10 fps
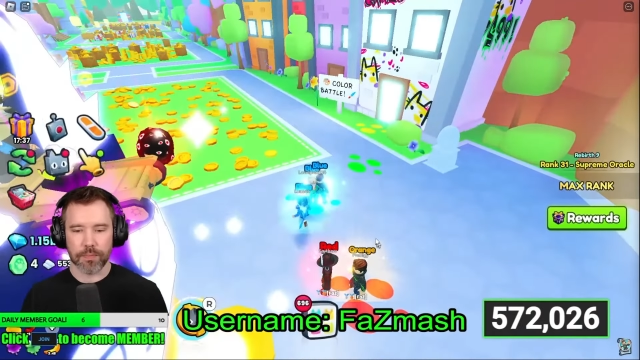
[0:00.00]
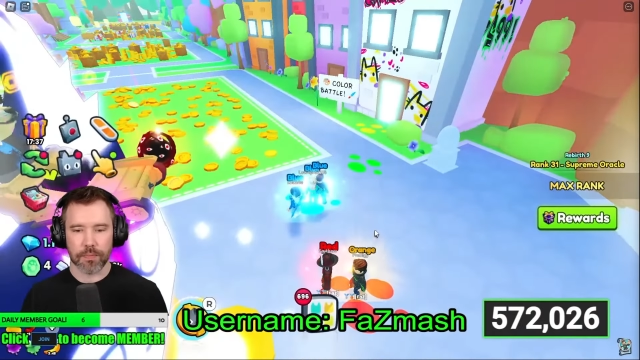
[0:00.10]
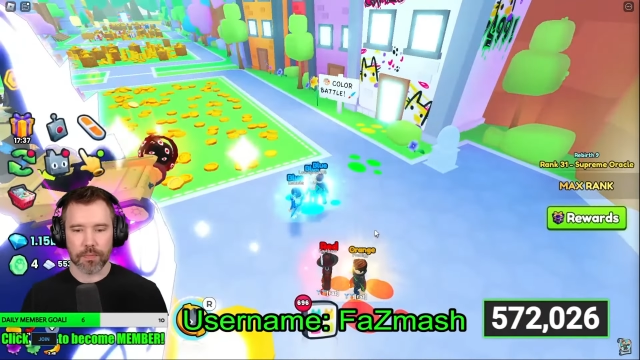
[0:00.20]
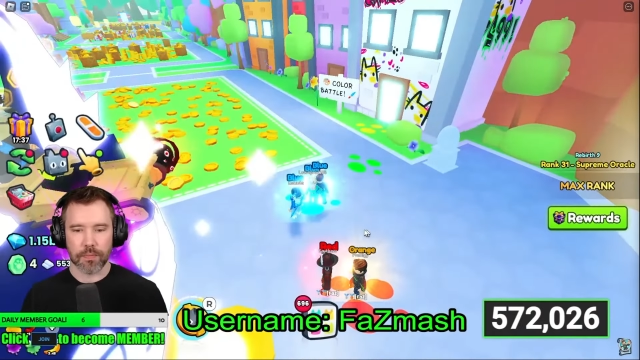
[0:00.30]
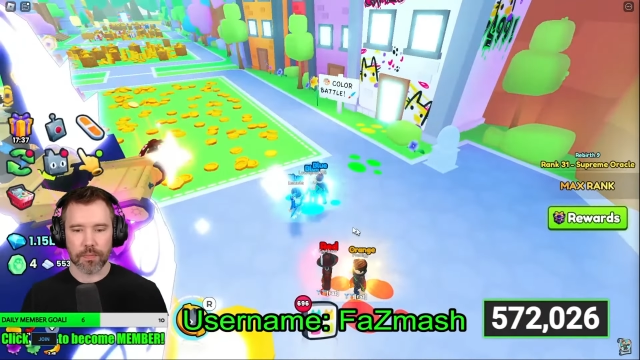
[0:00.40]

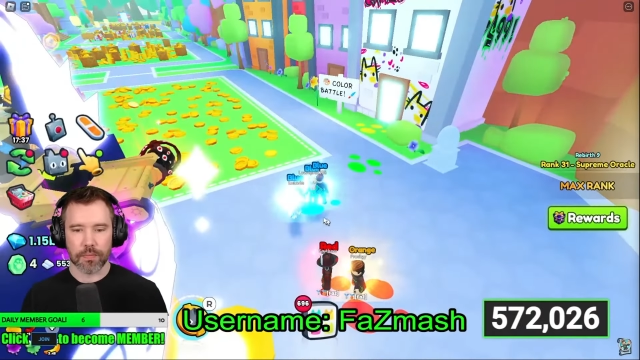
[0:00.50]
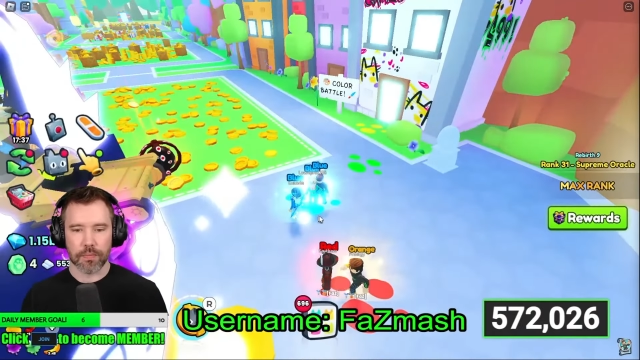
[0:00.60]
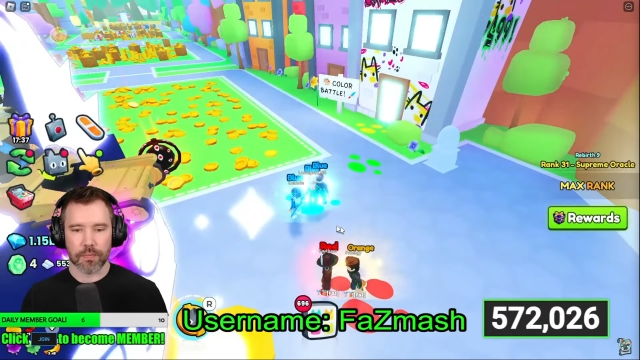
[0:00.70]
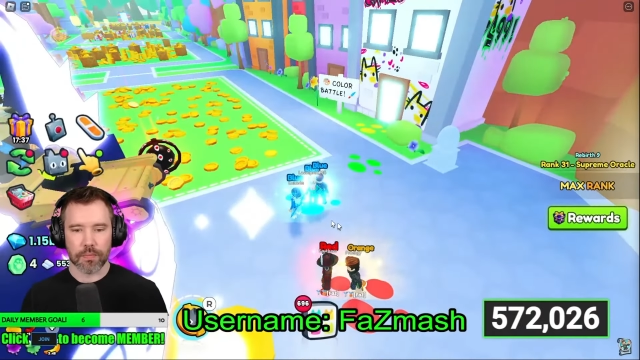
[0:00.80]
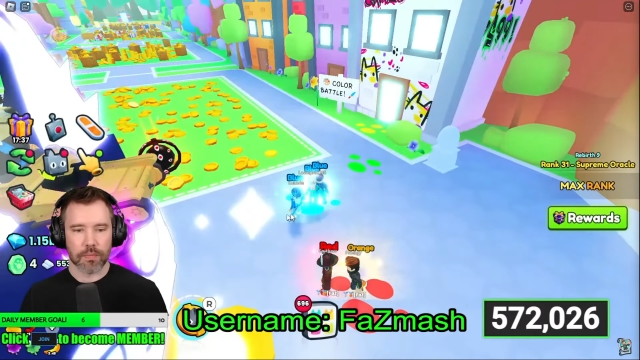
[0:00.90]

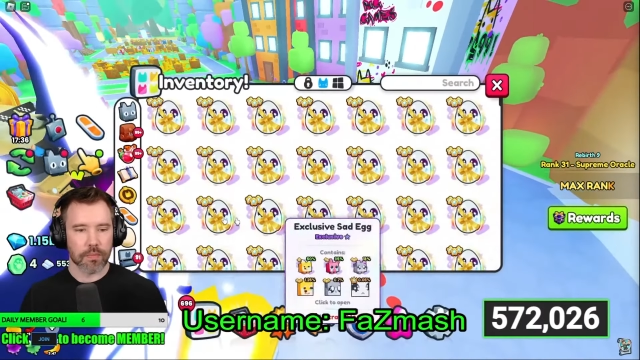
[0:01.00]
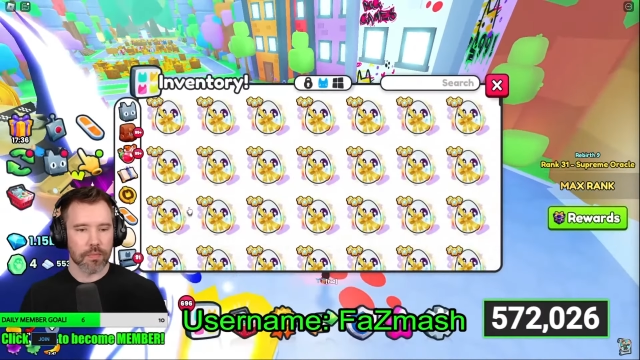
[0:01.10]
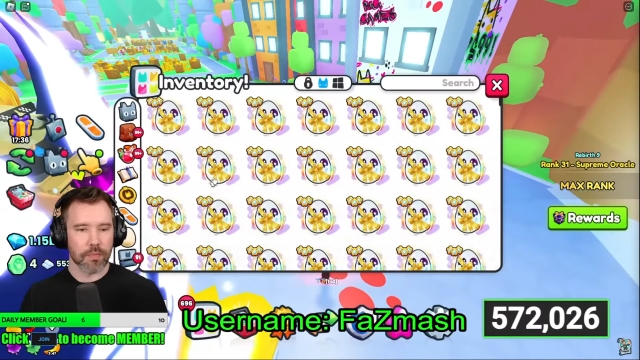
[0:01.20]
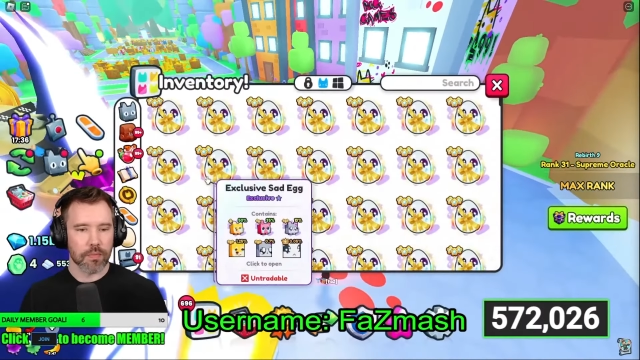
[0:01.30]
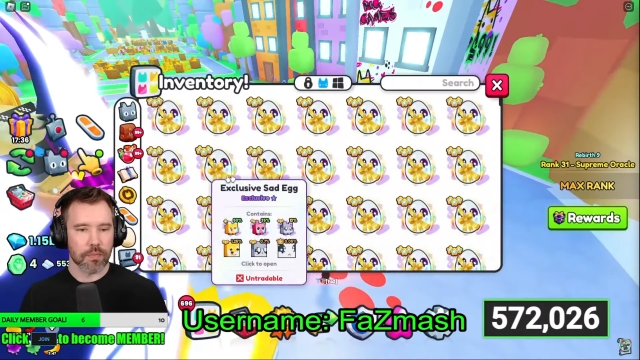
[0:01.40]

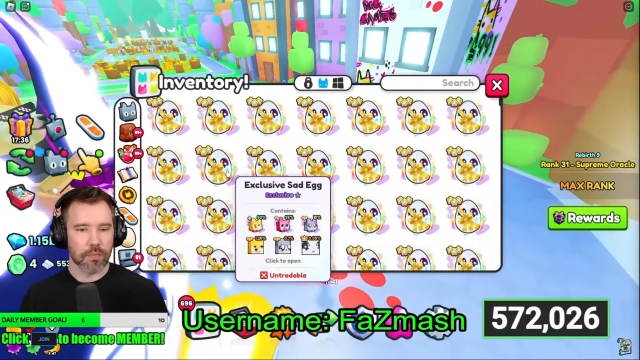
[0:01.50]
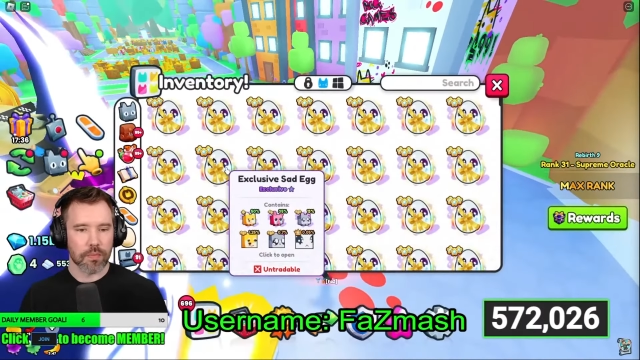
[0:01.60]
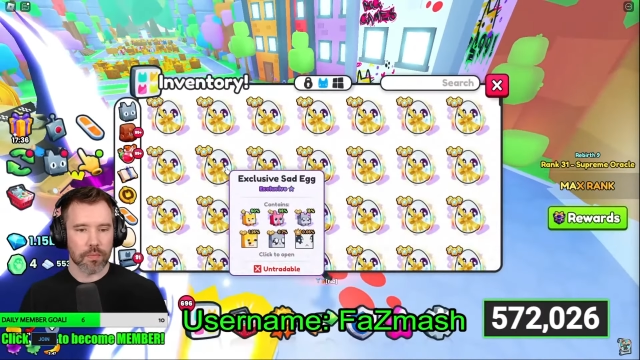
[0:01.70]
(no one is talking)